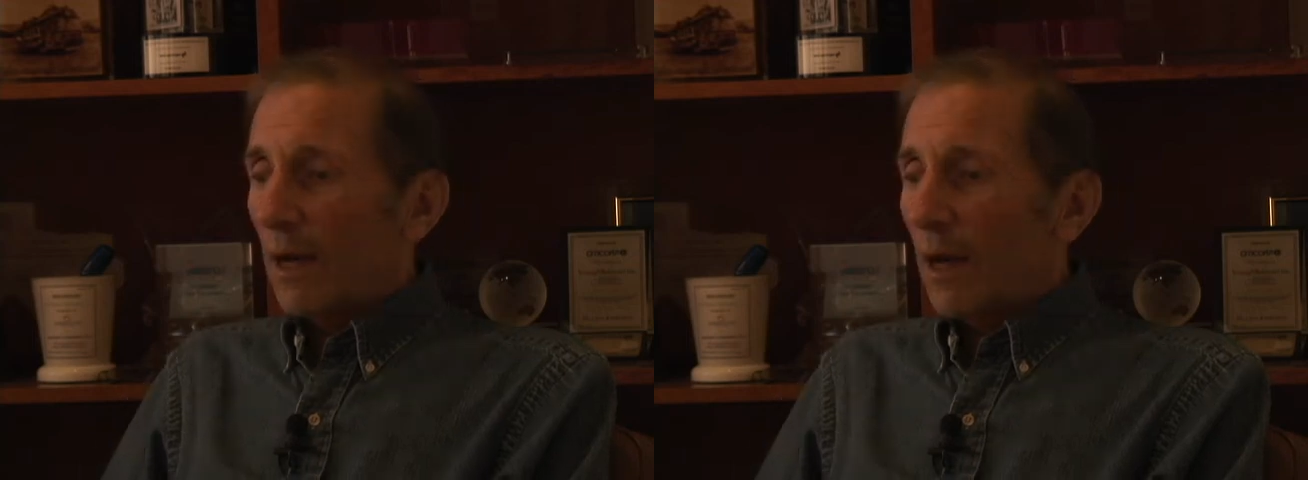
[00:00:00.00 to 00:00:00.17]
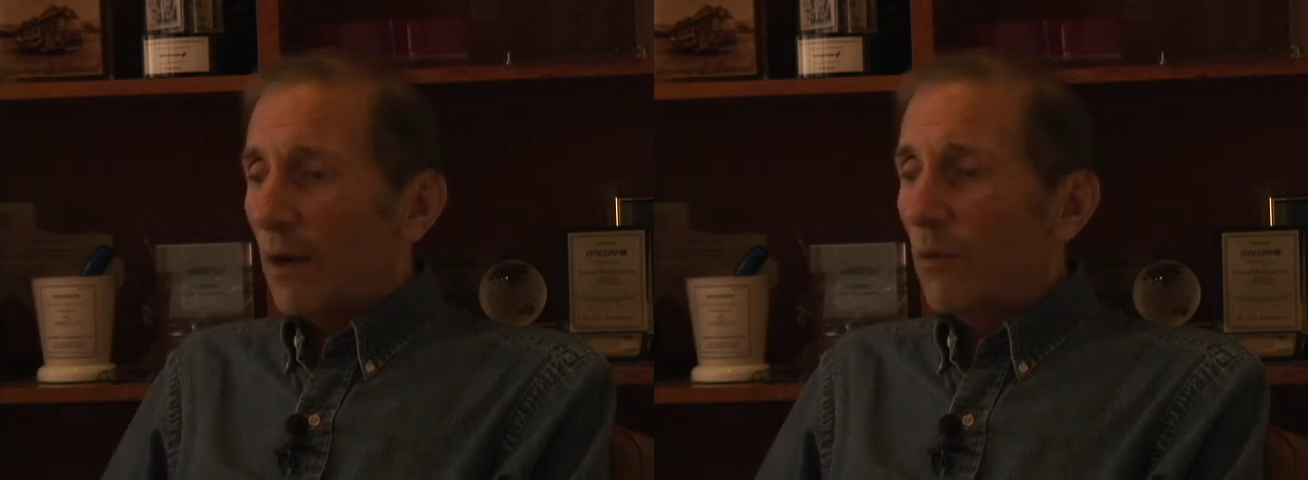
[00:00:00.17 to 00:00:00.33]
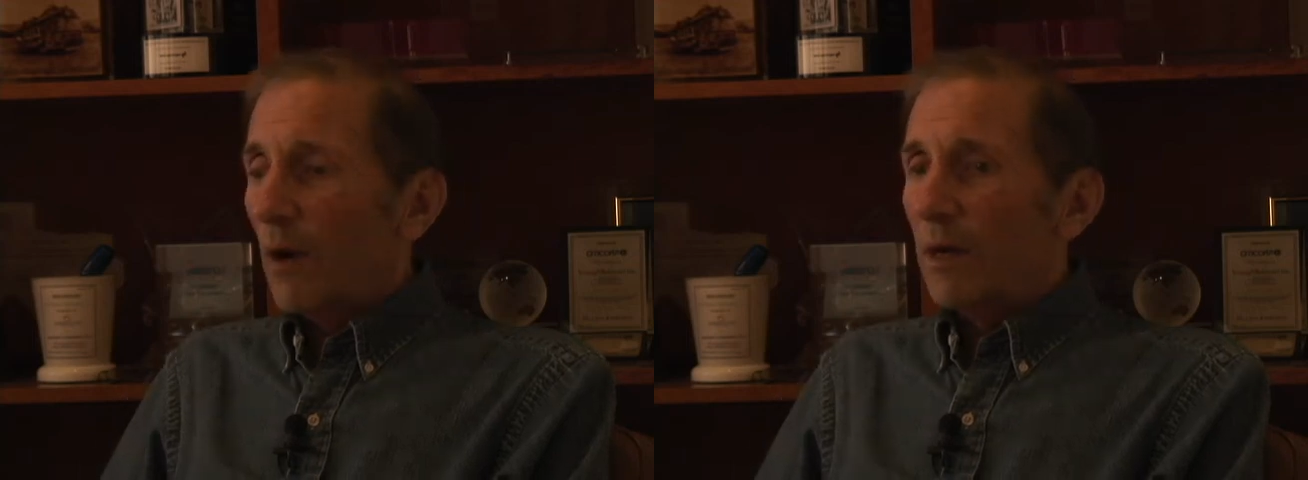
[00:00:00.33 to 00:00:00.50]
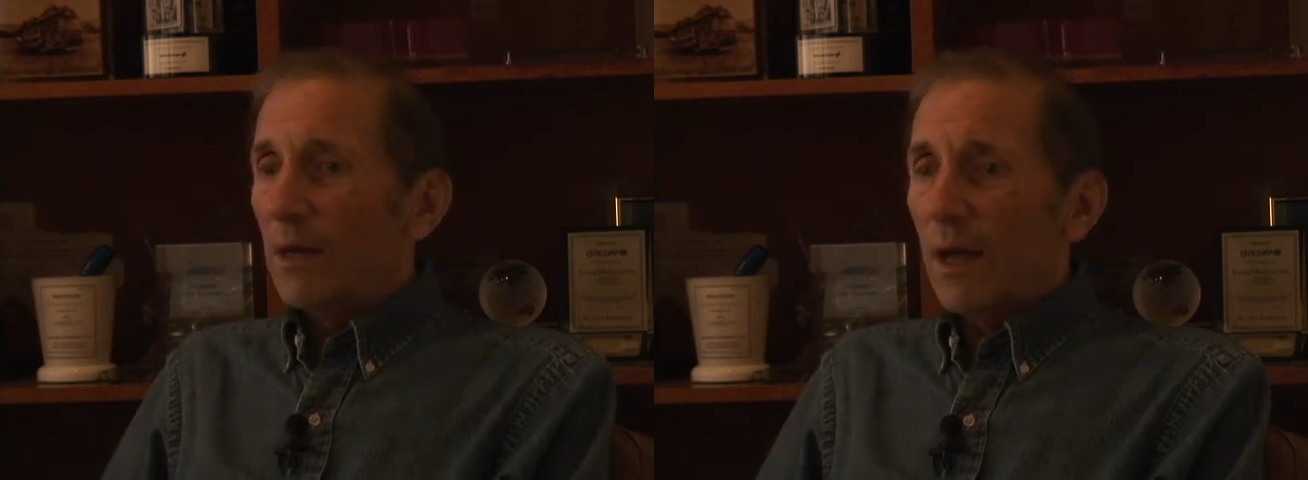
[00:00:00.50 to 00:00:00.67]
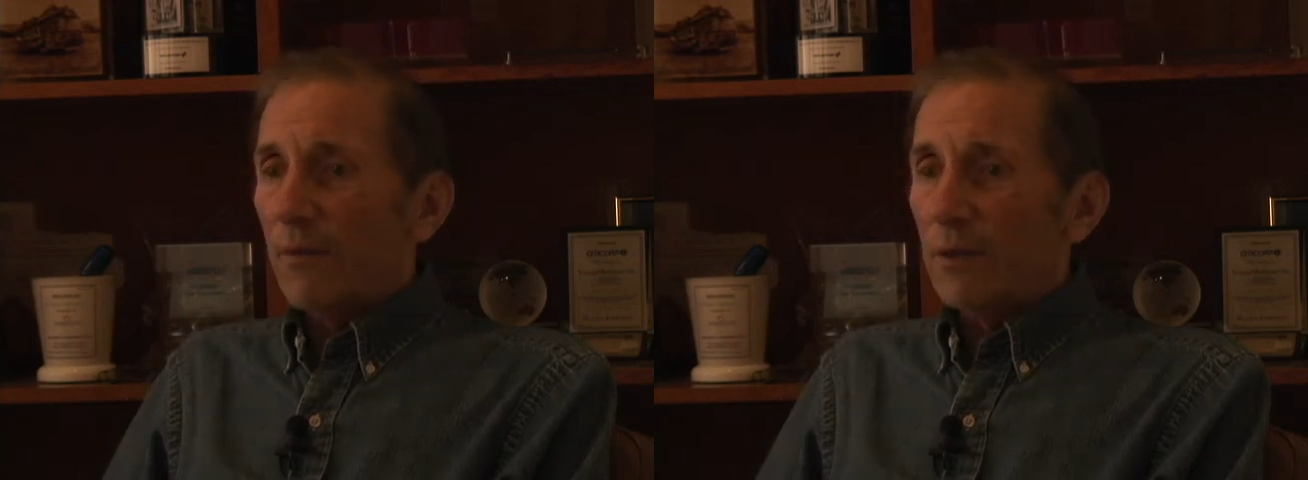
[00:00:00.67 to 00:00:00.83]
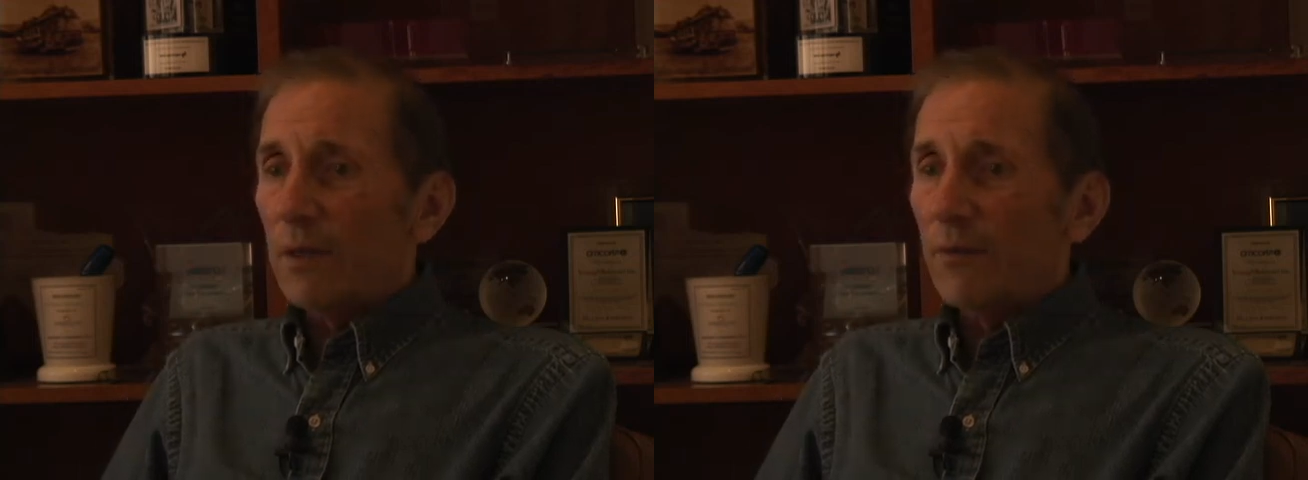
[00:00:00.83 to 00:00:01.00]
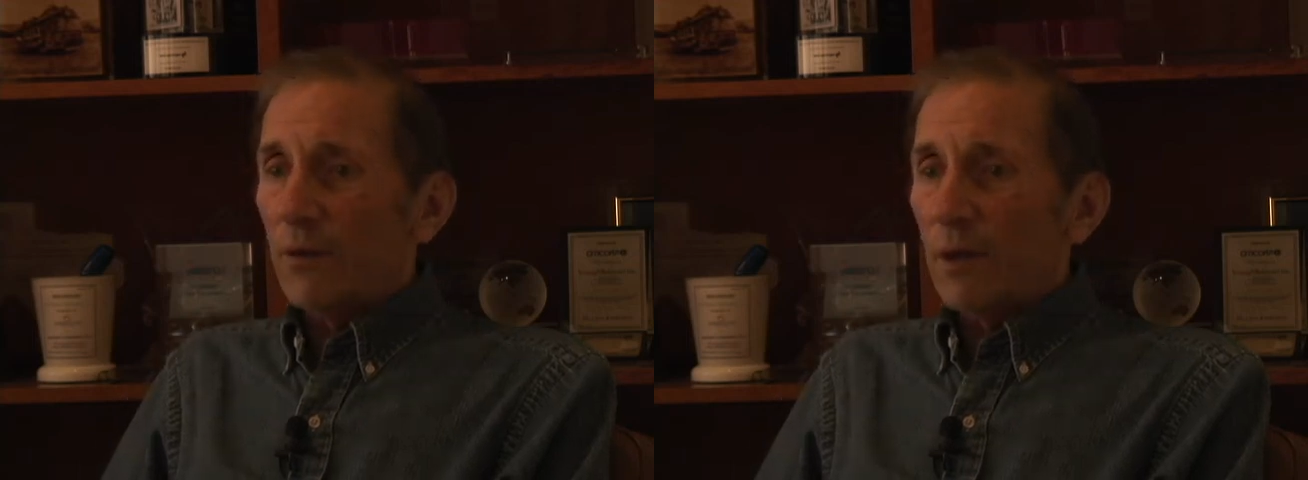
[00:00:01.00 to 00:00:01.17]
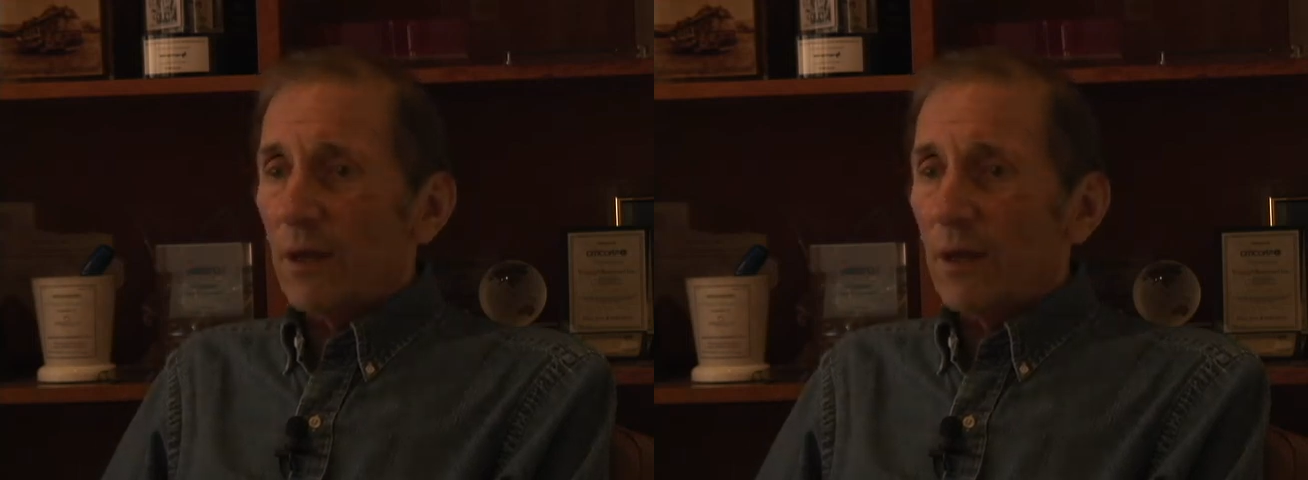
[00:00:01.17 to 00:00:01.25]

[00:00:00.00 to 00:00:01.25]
I wanted to have a different